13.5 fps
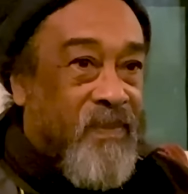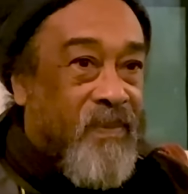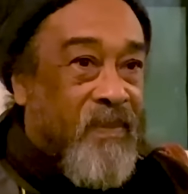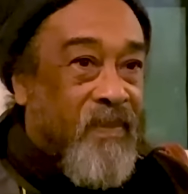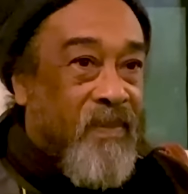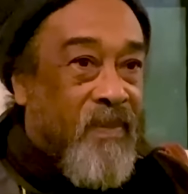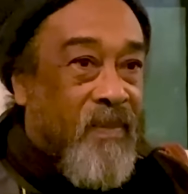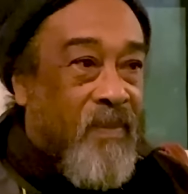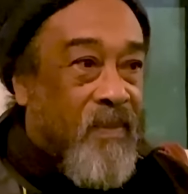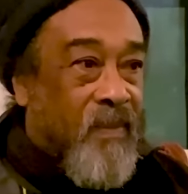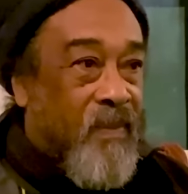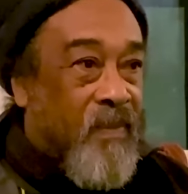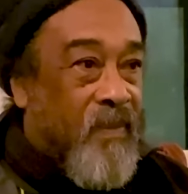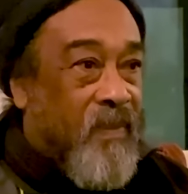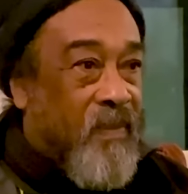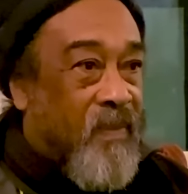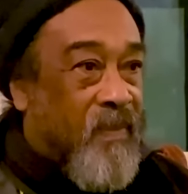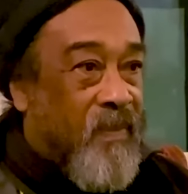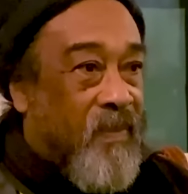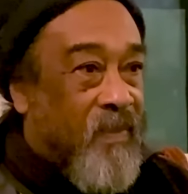
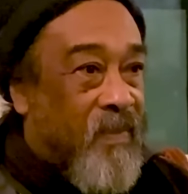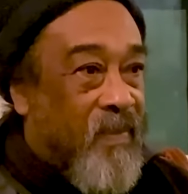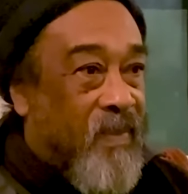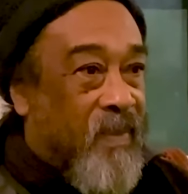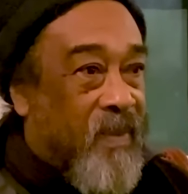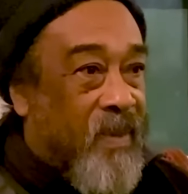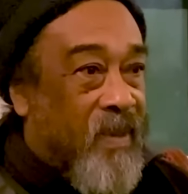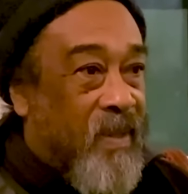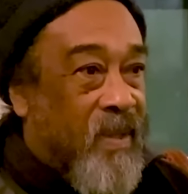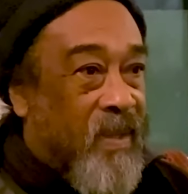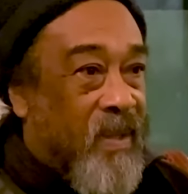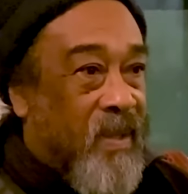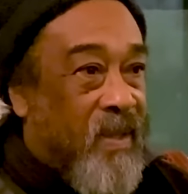Nothing is said.